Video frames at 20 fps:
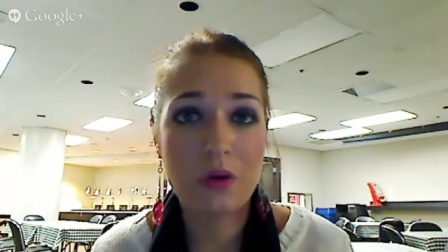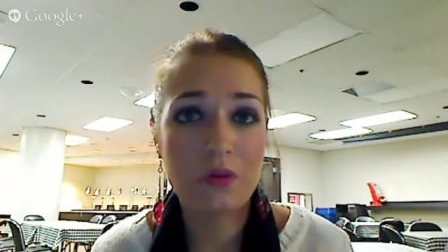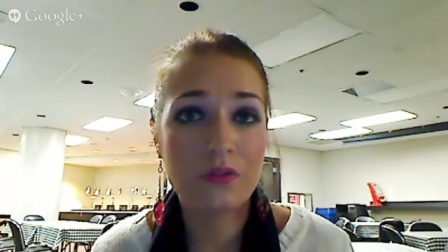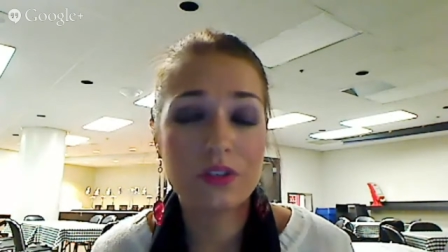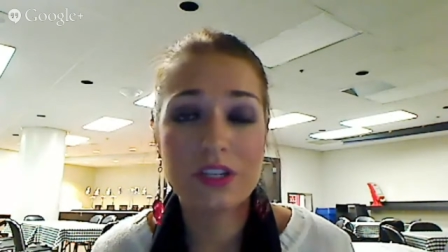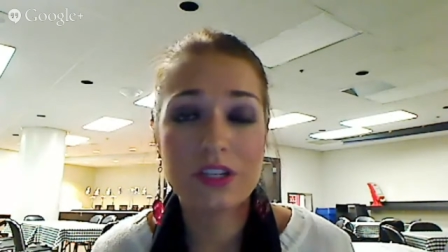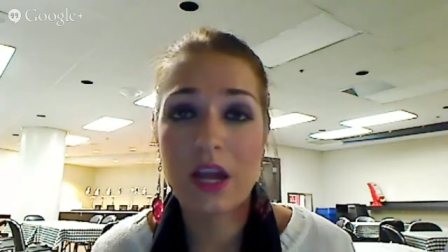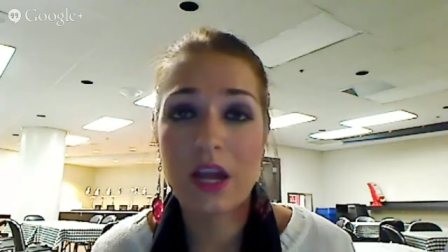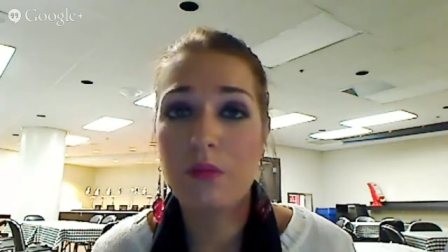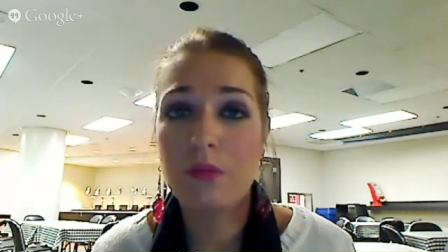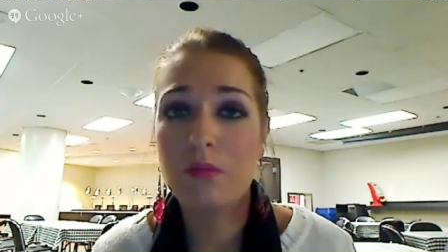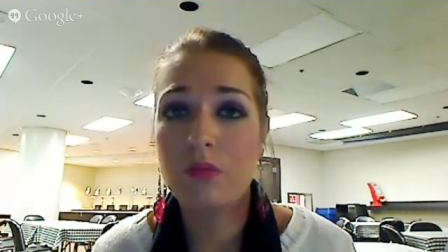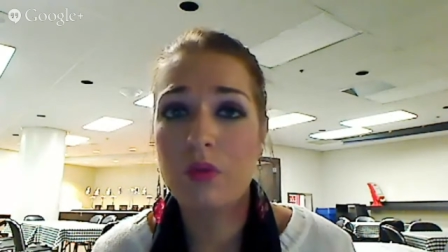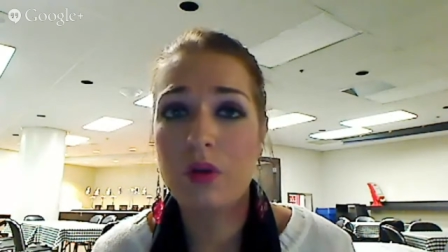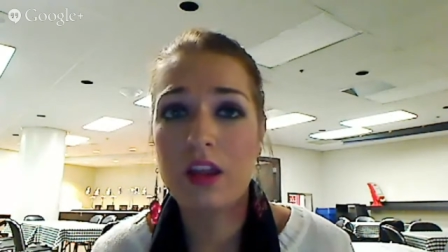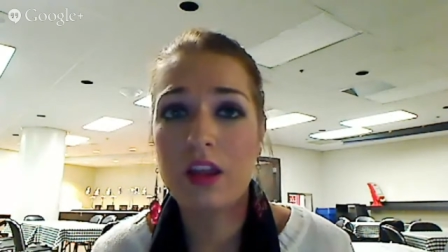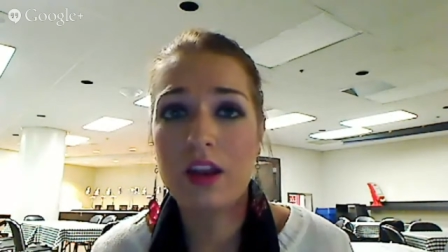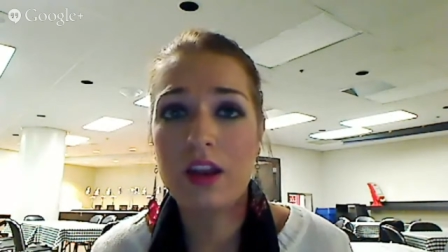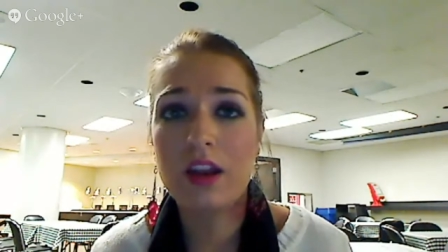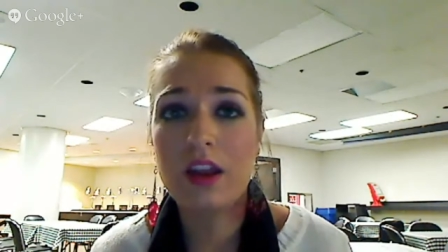the overtime
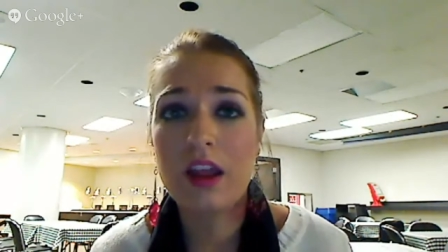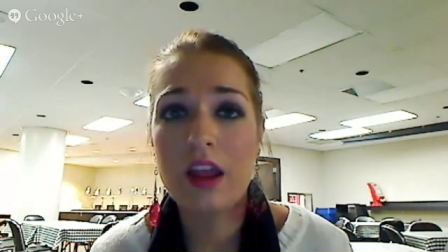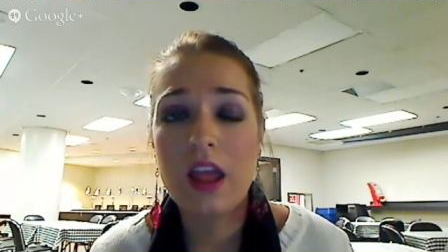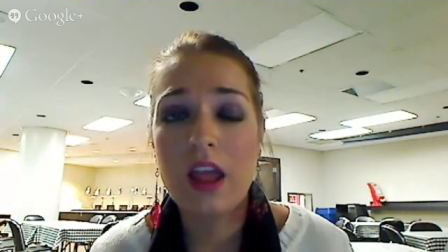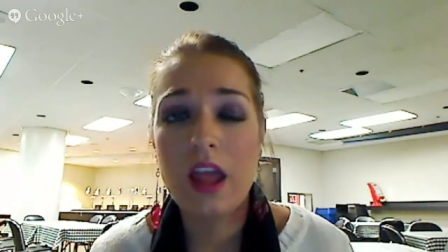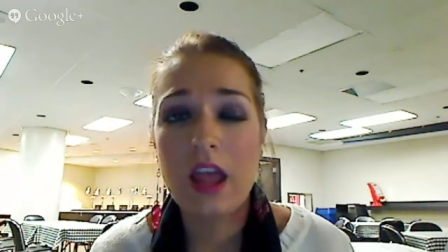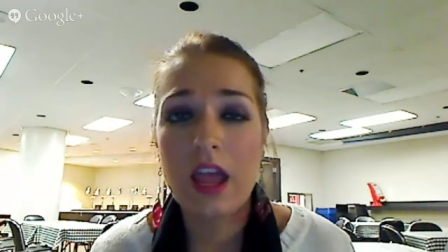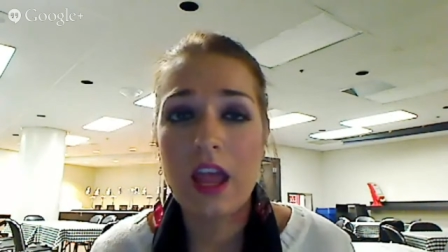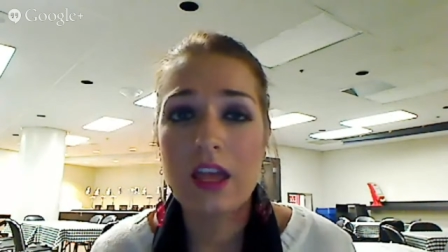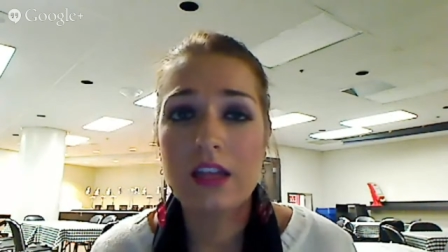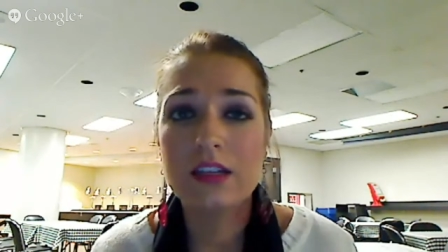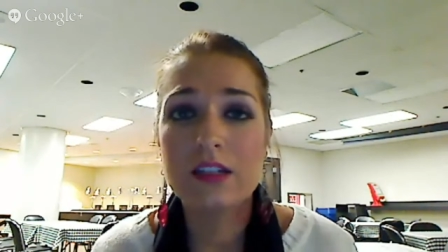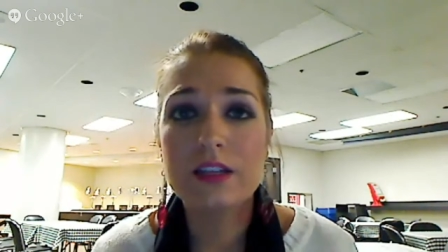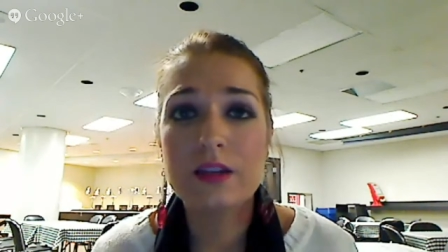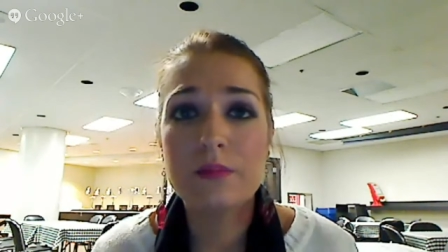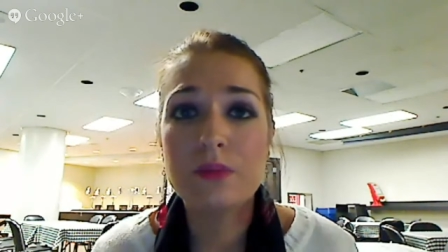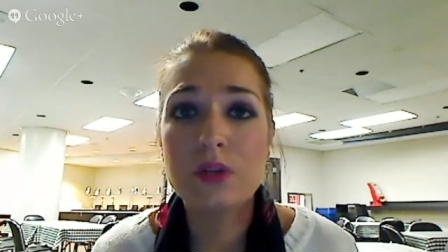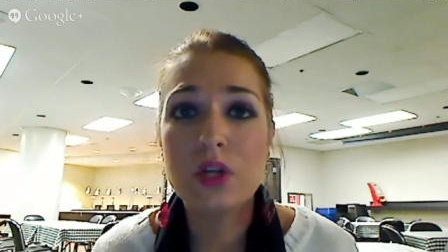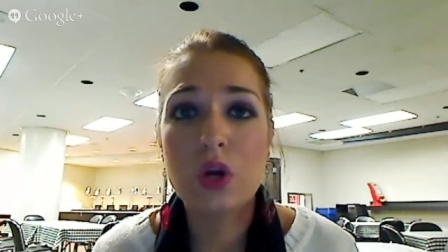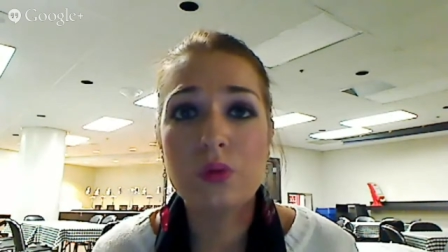win,
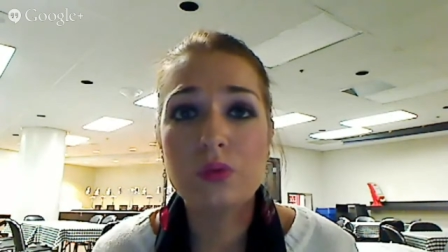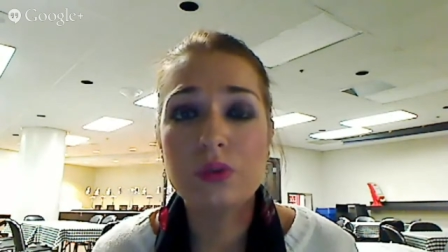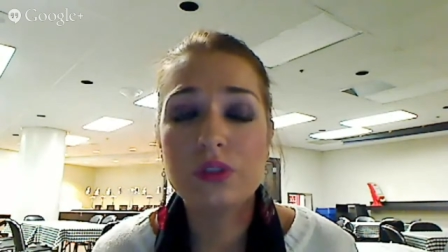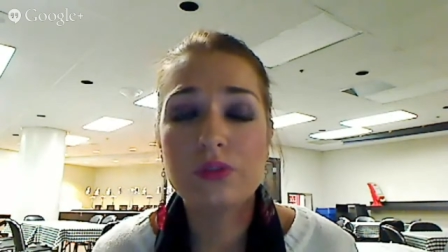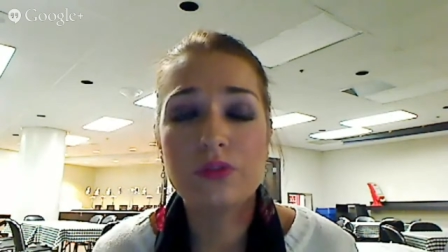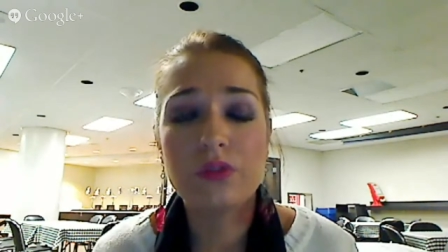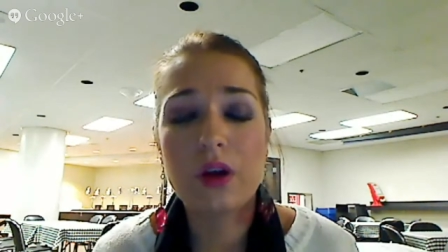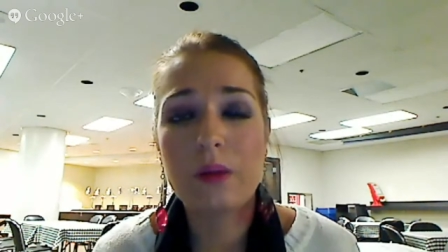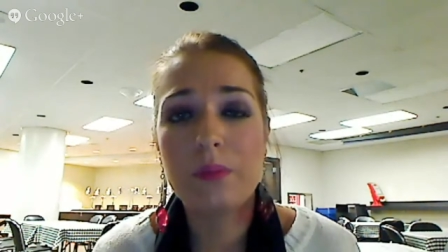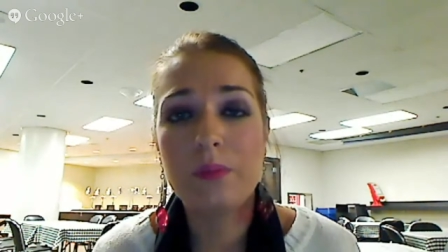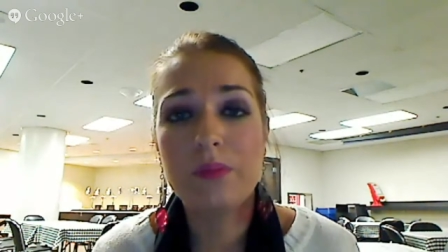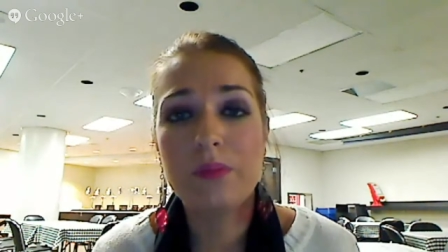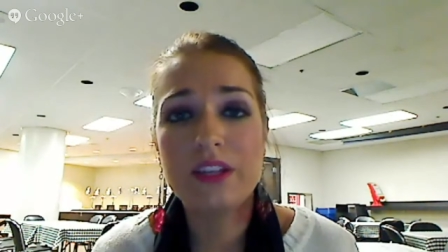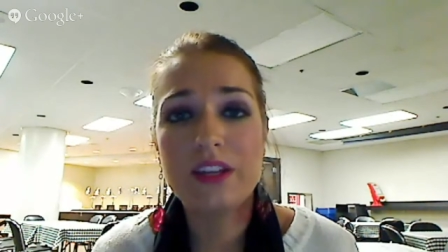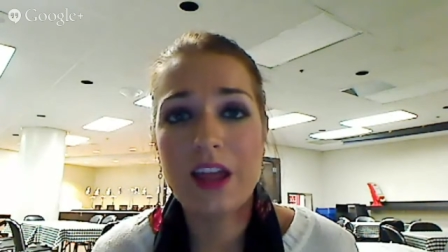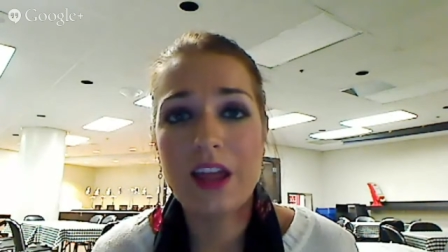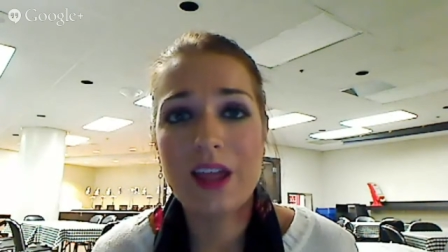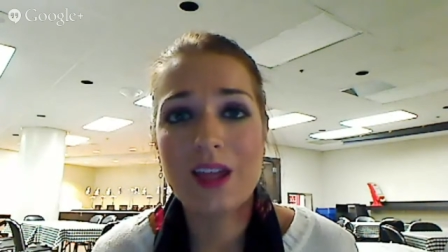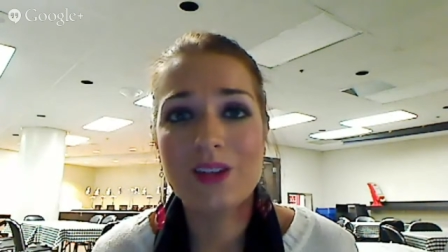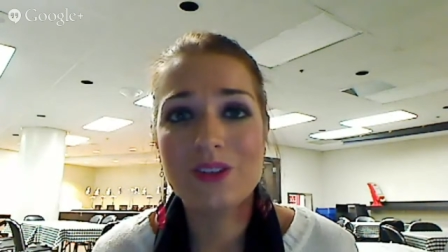and some notes from
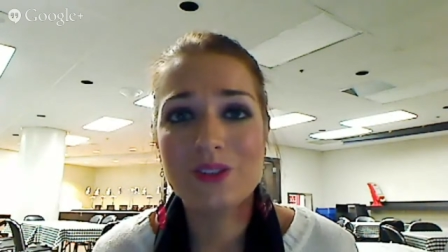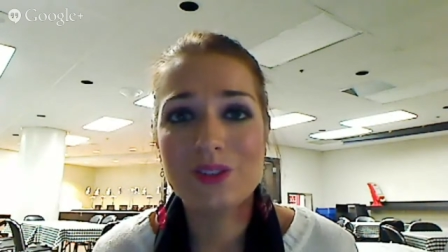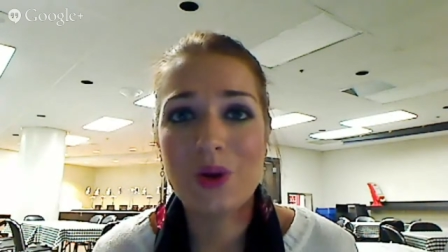the day.